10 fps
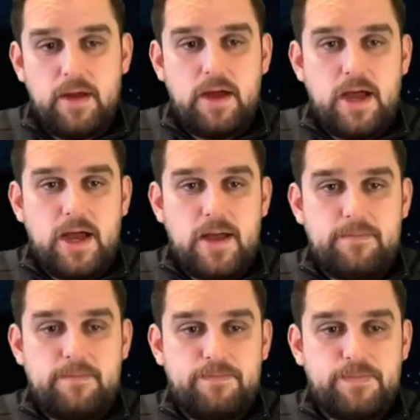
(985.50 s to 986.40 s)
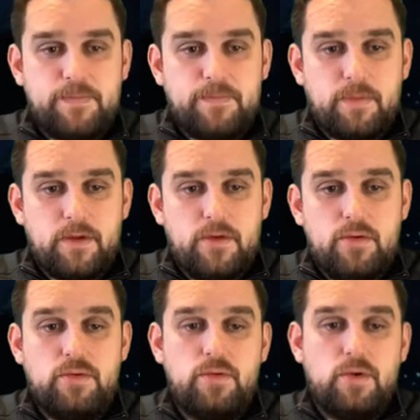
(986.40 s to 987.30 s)

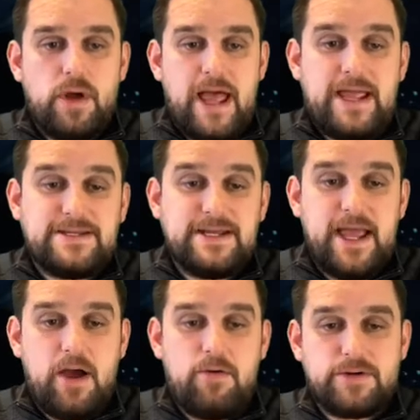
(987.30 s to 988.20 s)
All ATL,